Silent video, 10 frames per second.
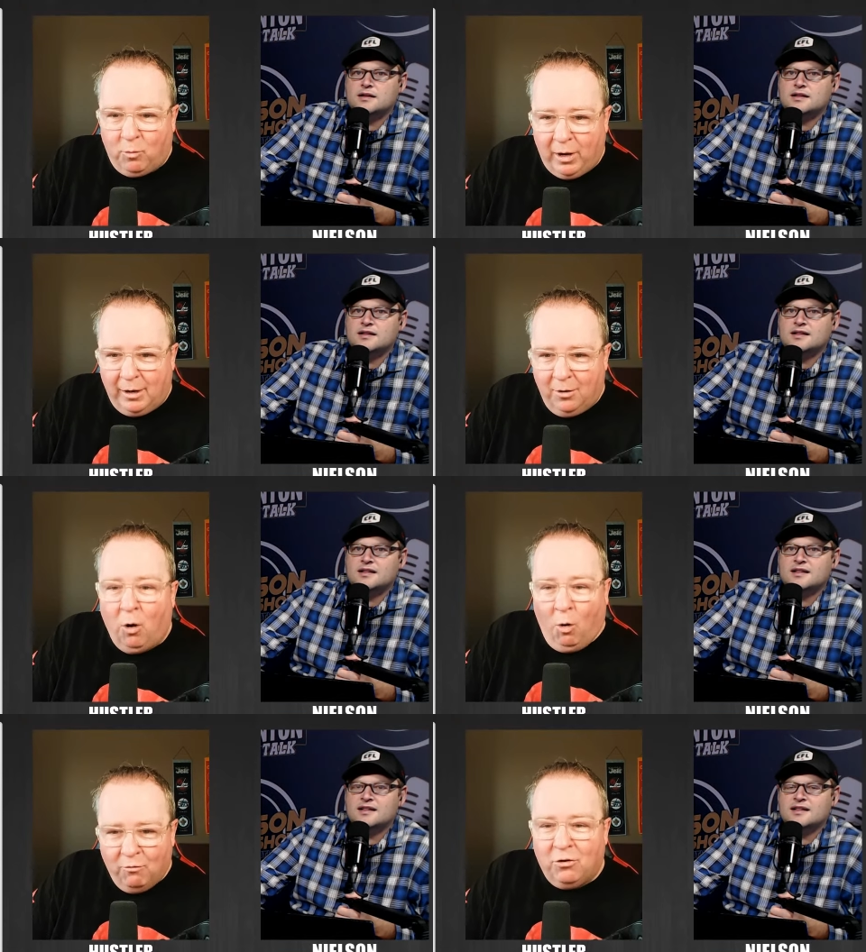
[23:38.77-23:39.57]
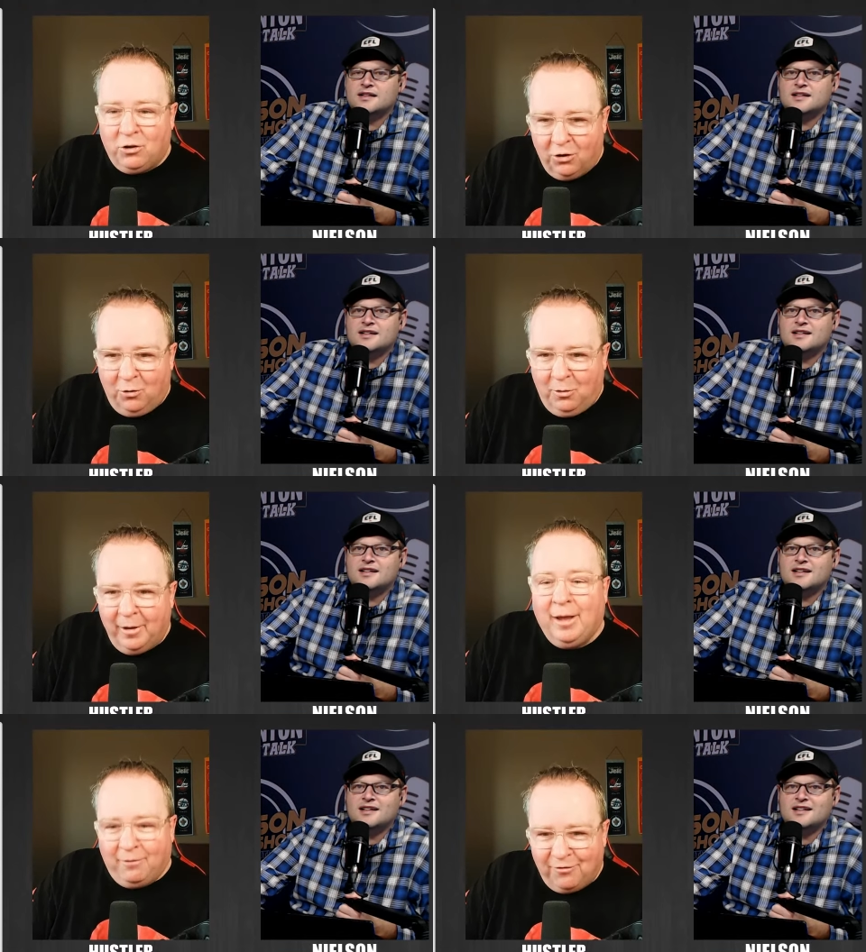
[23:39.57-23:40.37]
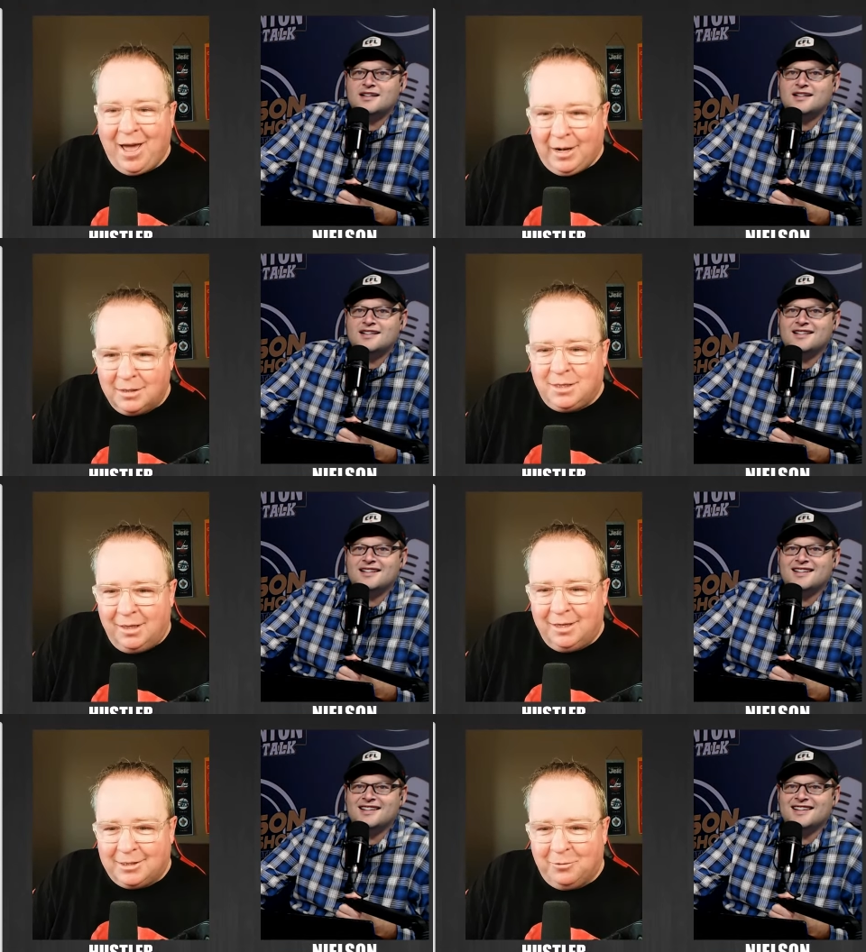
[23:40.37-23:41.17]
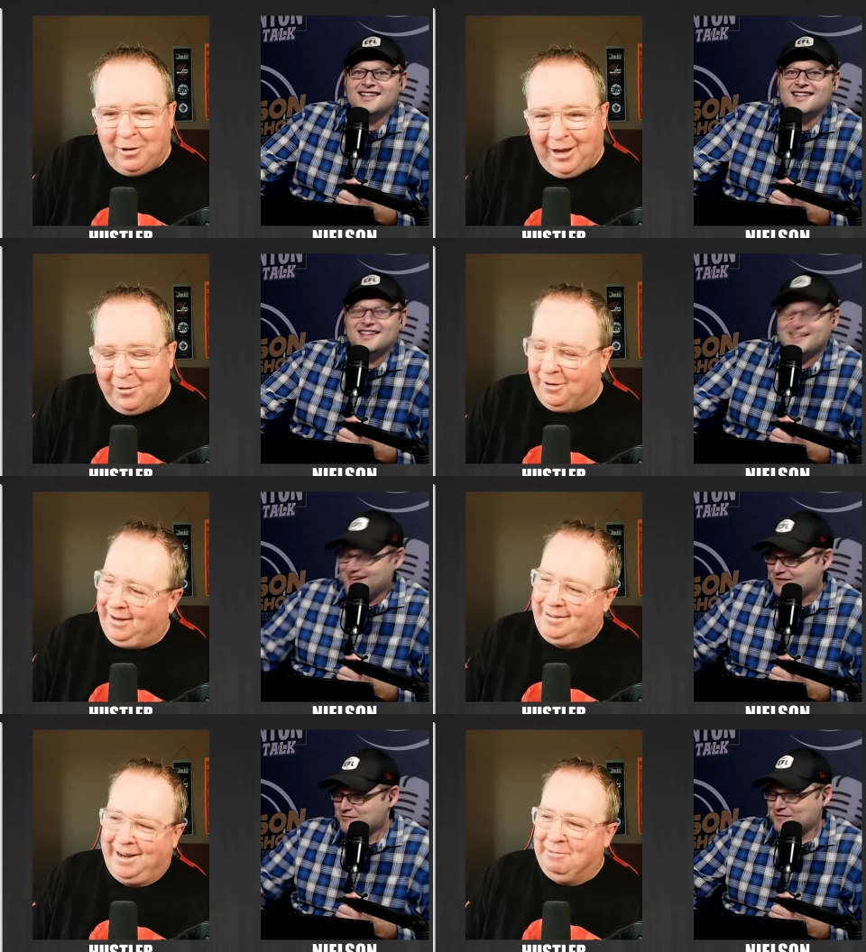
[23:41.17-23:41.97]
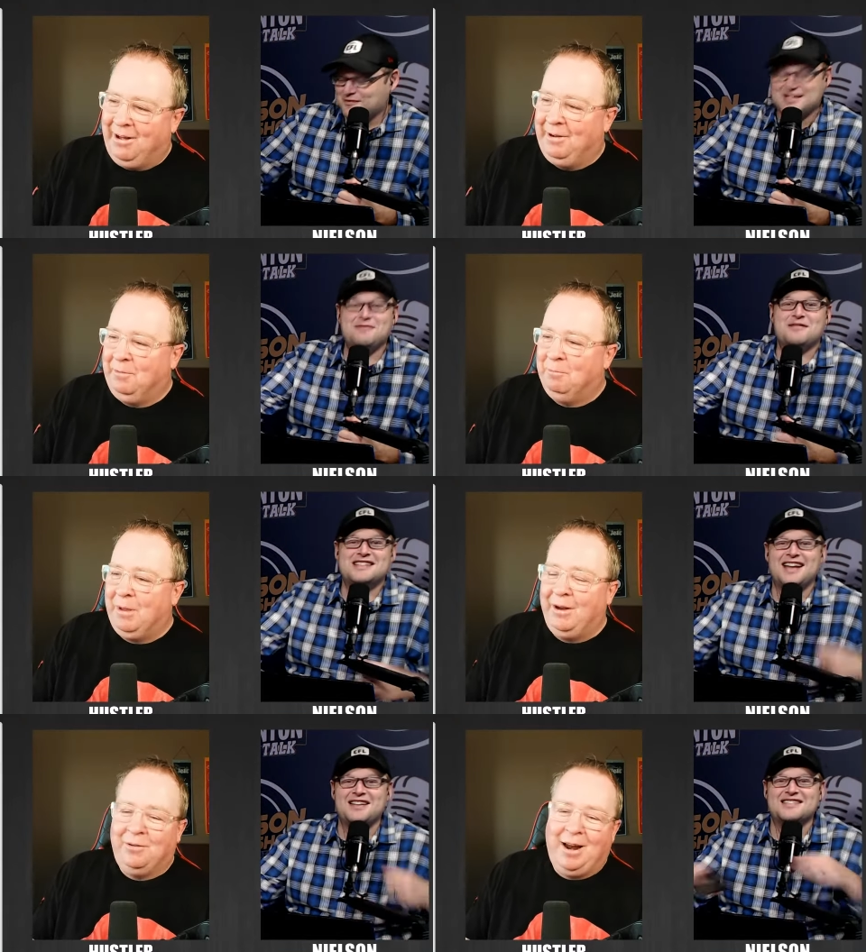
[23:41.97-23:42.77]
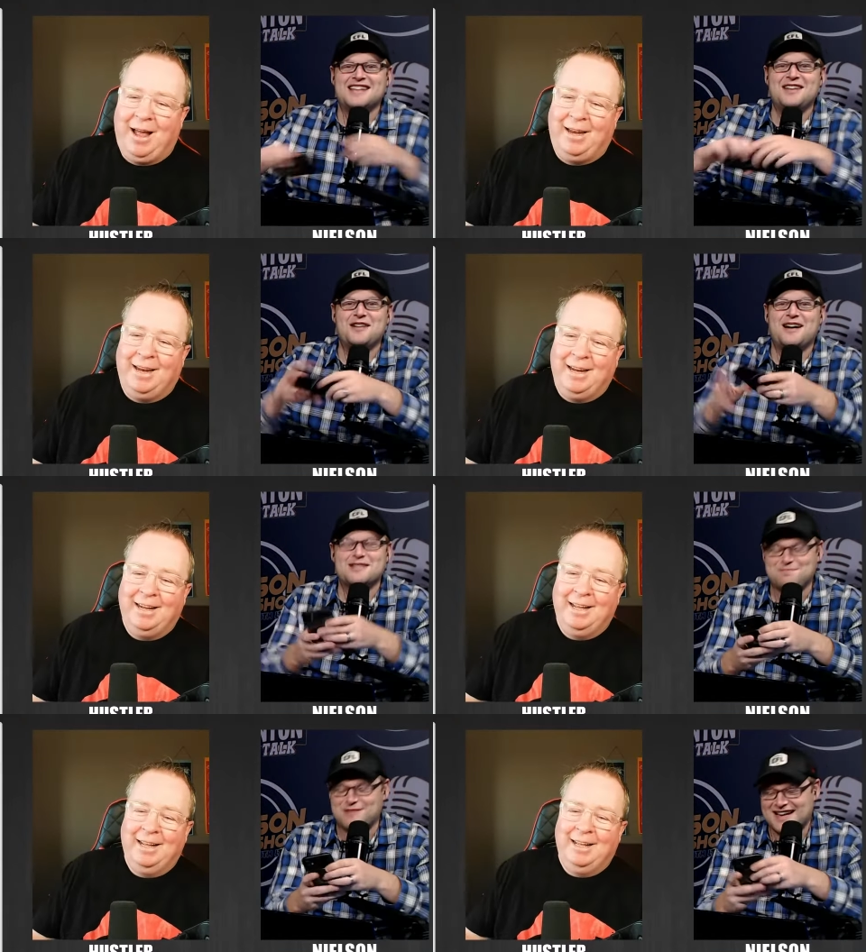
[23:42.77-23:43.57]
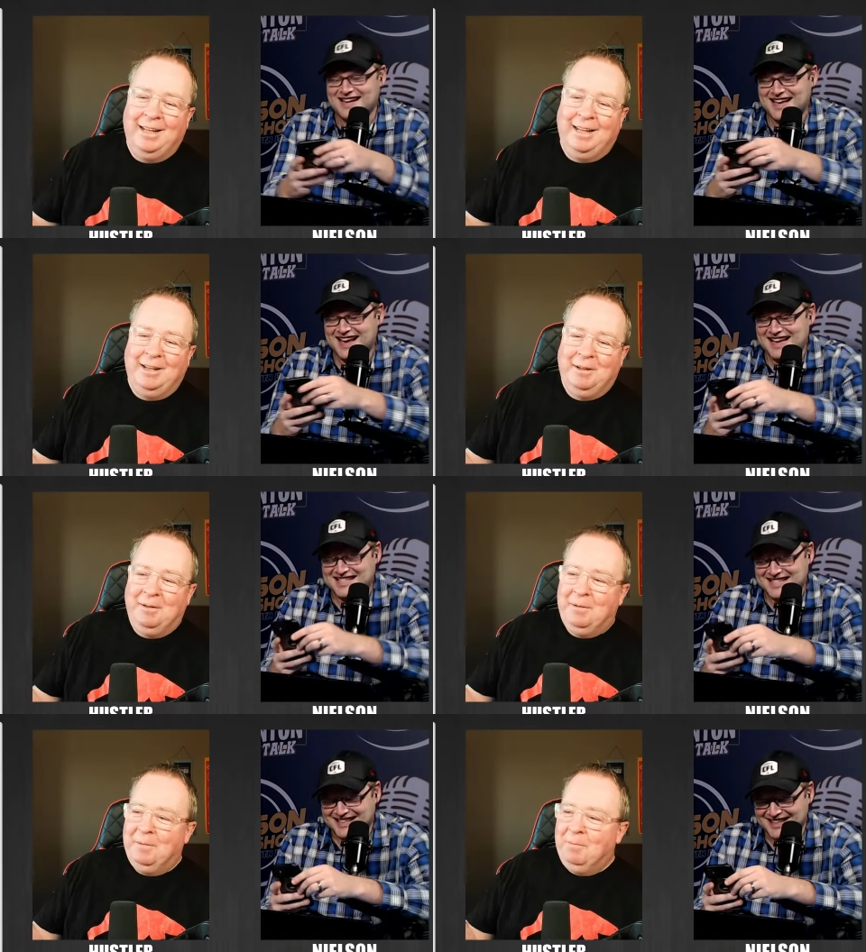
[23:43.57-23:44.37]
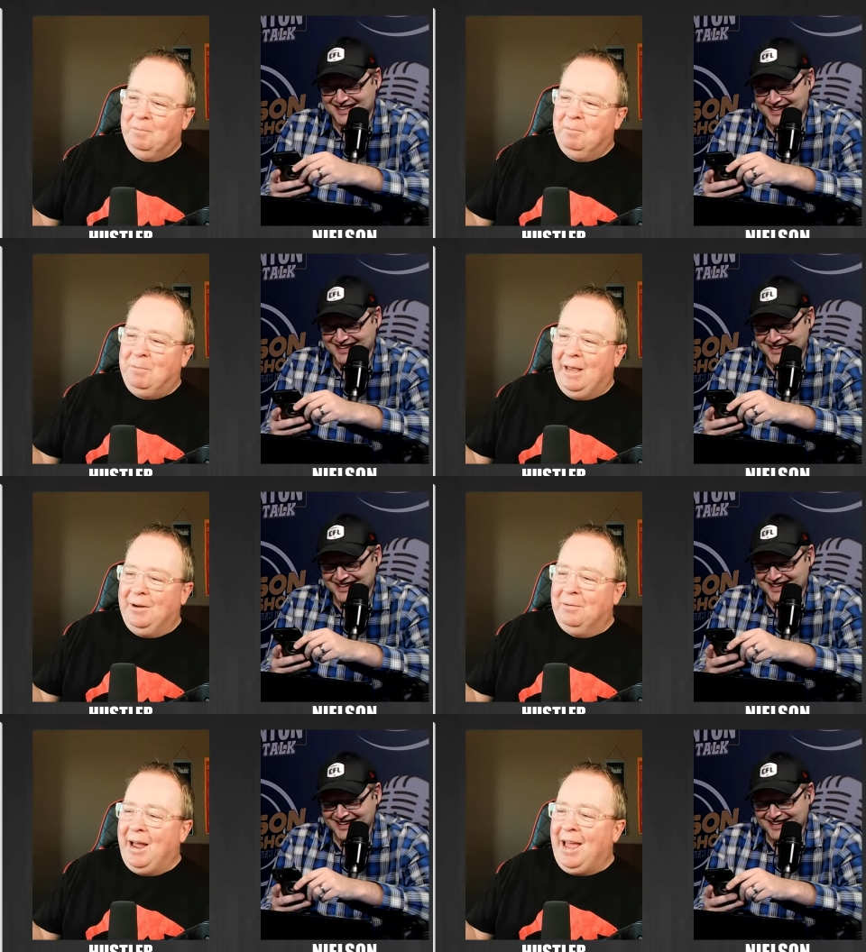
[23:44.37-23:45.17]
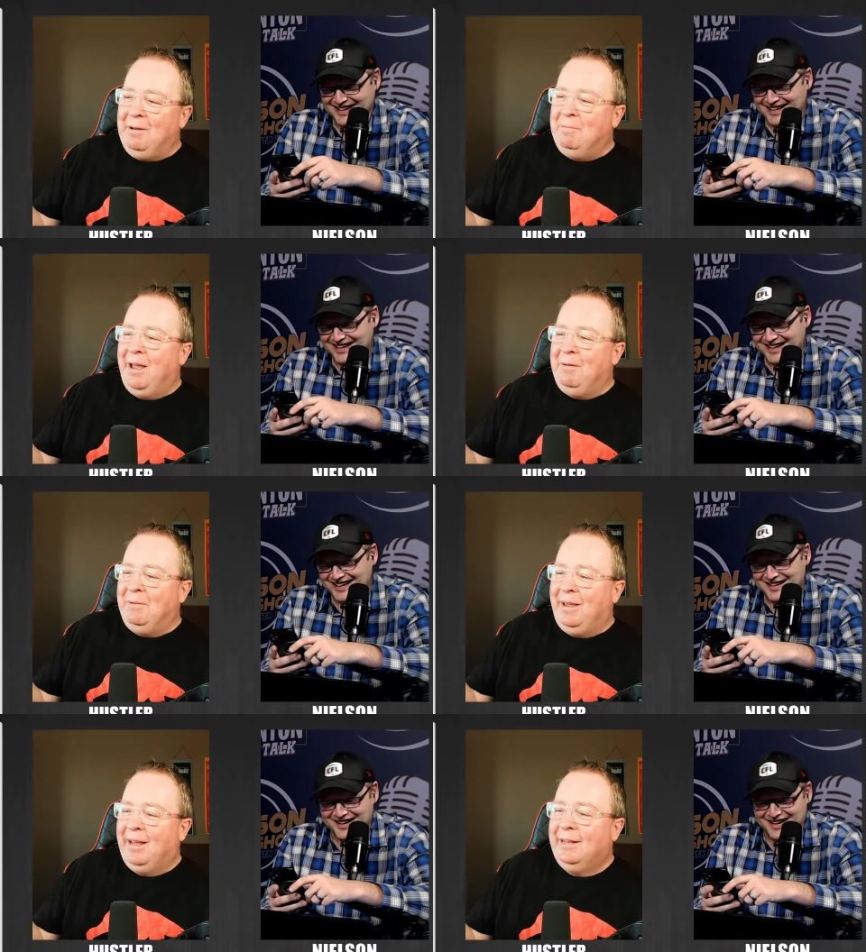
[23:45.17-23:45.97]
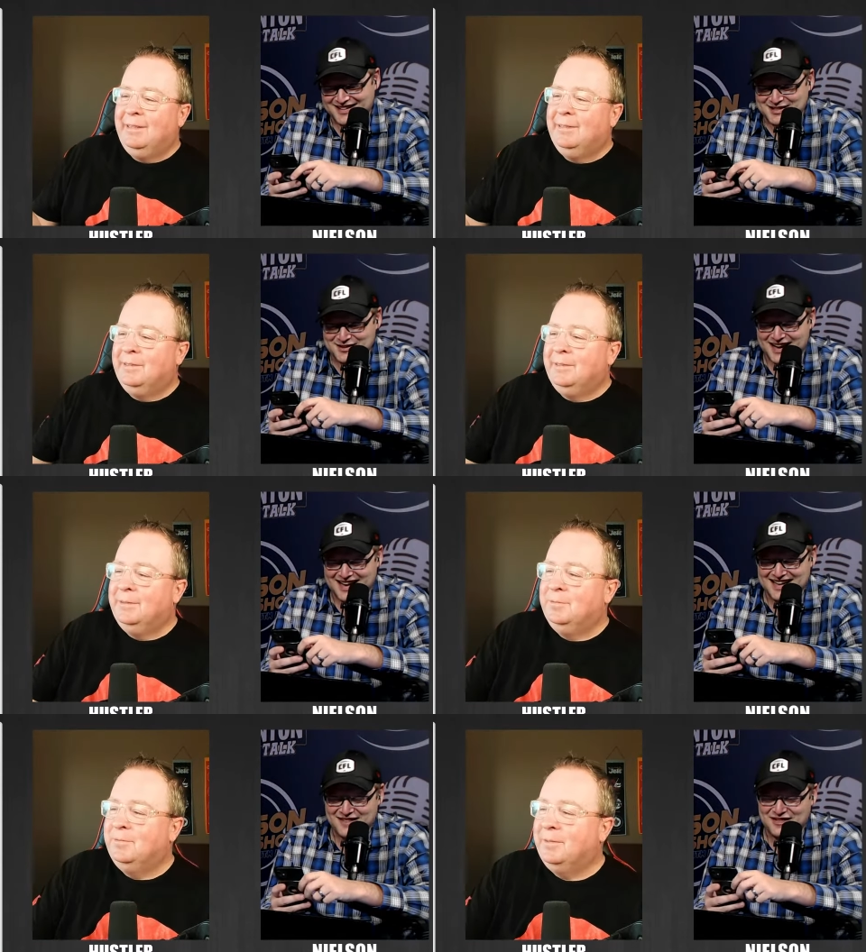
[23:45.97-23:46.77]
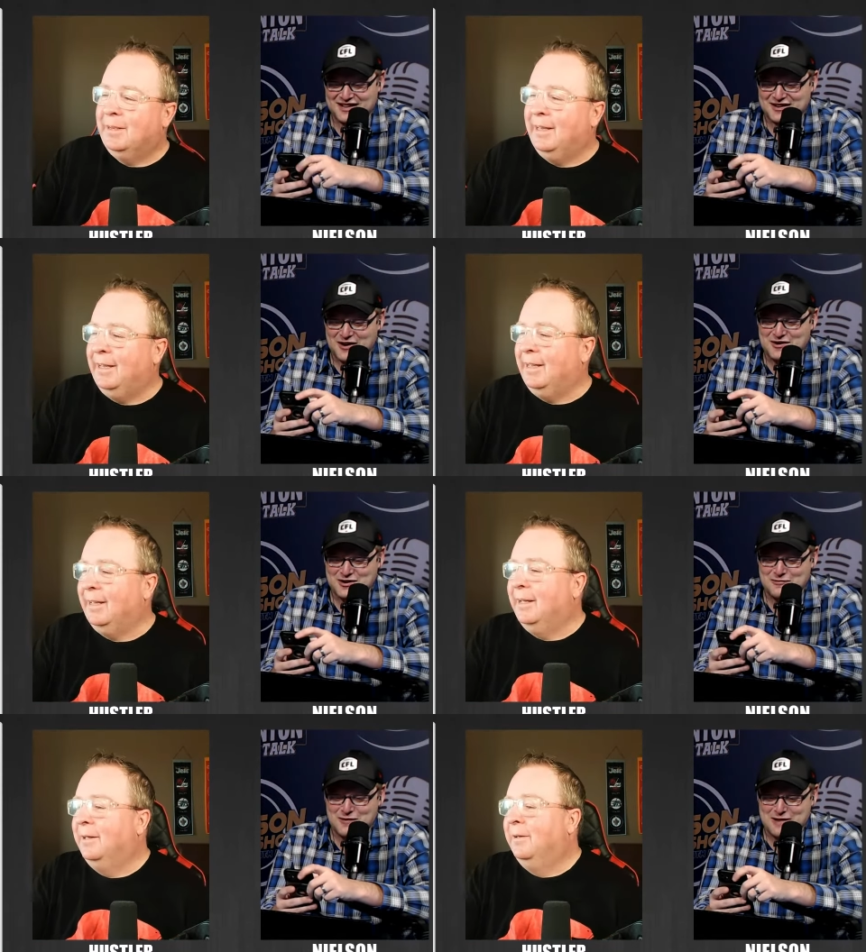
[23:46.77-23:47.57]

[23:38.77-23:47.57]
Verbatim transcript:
Speaker 1: win over you in fantasy this week? was that, was that red. who I was
Speaker 2: playing against?
Speaker 1: Big Red, baby. Oh, dude,
Speaker 2: I didn't even know you were